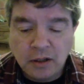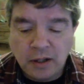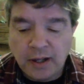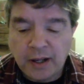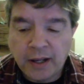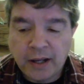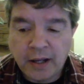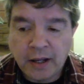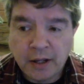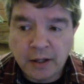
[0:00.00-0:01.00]

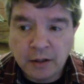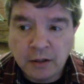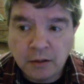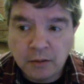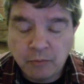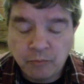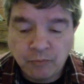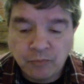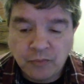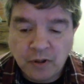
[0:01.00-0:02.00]
and
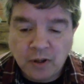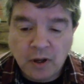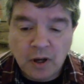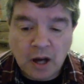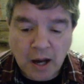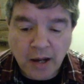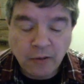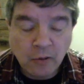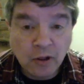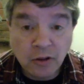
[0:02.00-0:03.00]
I thought
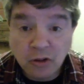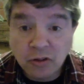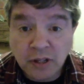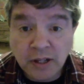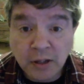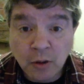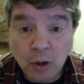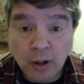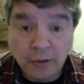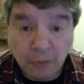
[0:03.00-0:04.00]
it just needed oil,
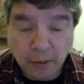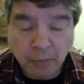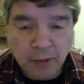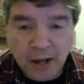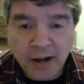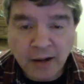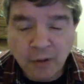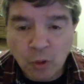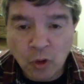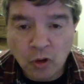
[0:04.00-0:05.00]
so I got it
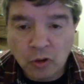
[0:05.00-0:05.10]
oiled.